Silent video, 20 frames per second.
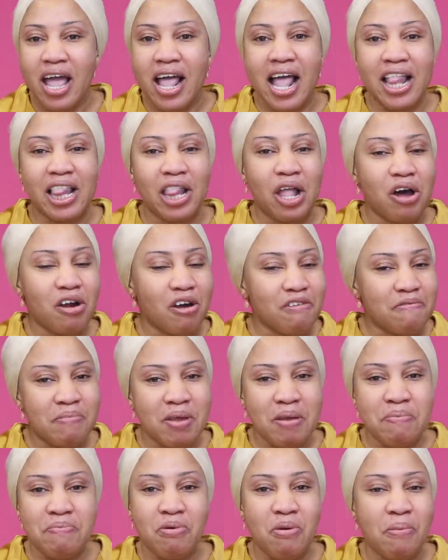A lot of
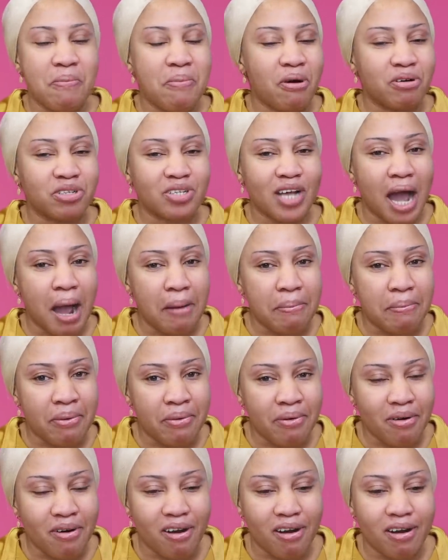people, both
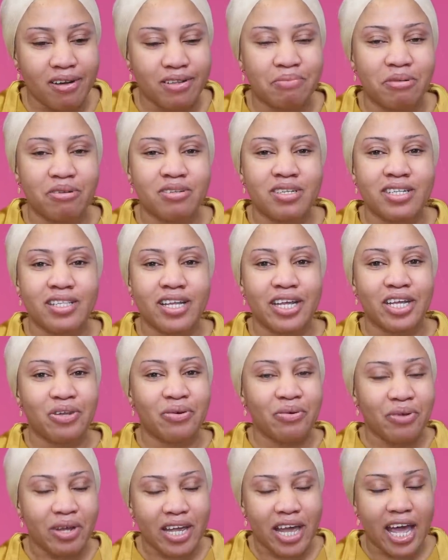abroad, both in
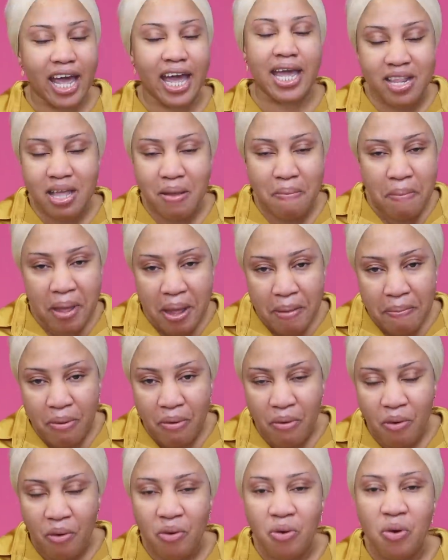the UK, many
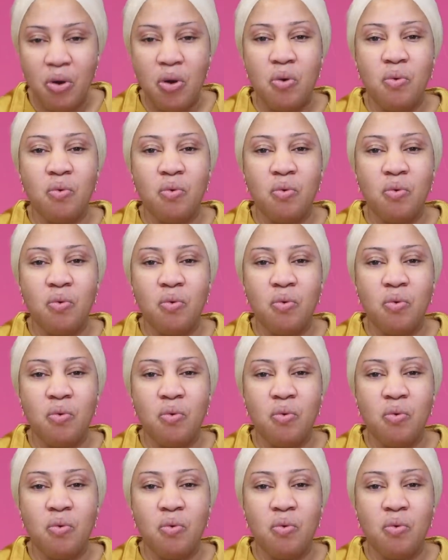people